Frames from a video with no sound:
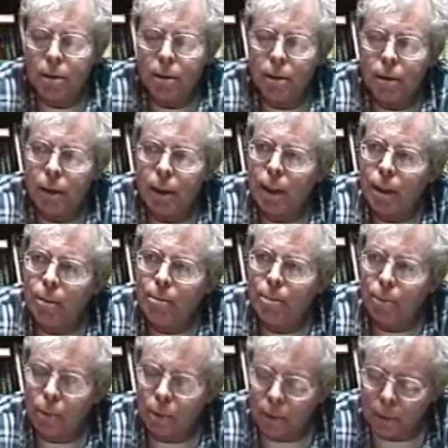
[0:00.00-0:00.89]
the
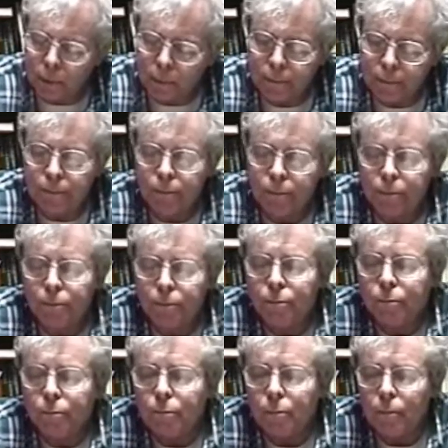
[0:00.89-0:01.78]
emperor,
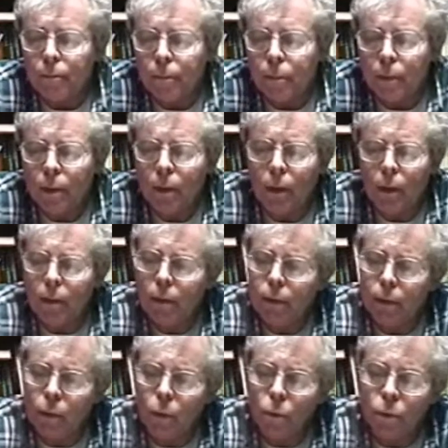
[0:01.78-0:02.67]

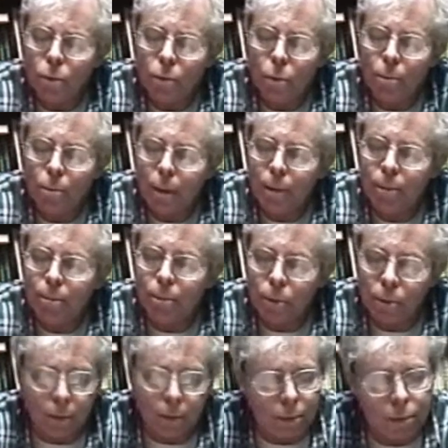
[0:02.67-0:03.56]
the Holy Roman
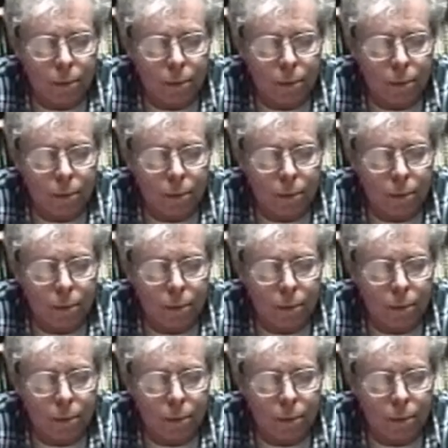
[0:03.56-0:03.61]
Emperor,